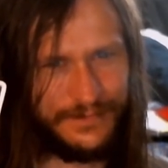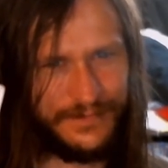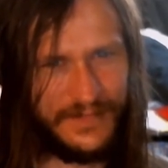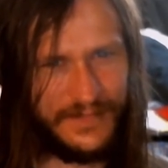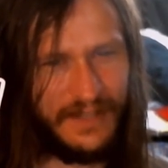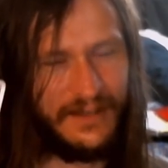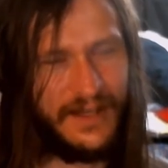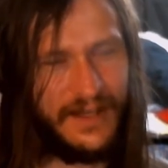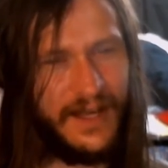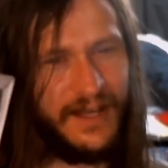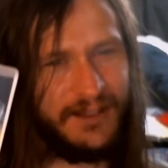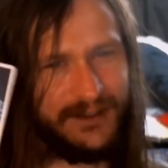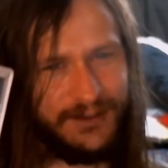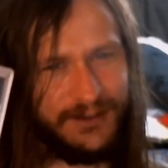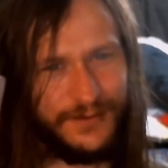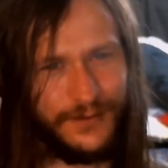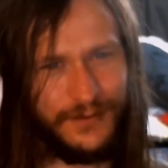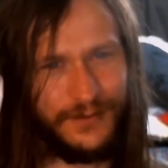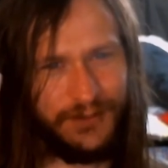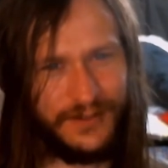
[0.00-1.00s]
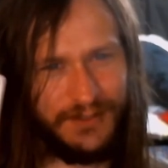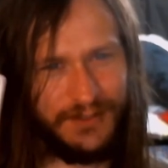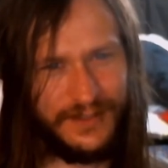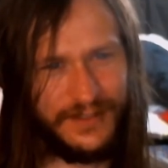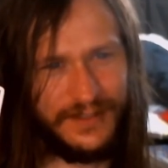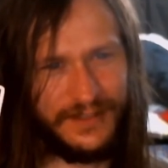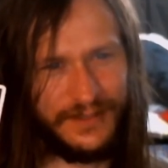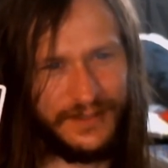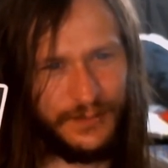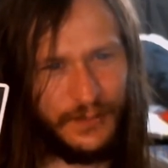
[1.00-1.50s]
That last sword
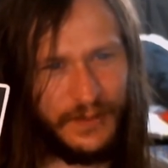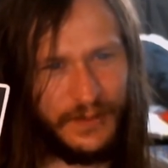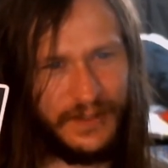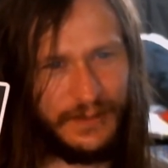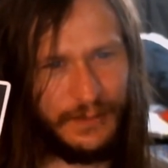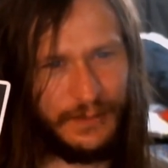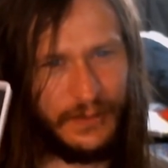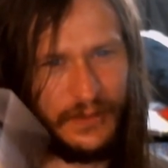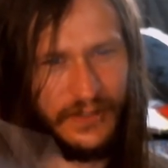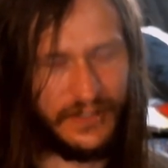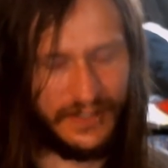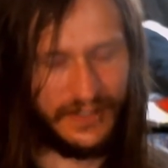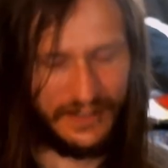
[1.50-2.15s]
is being put in it.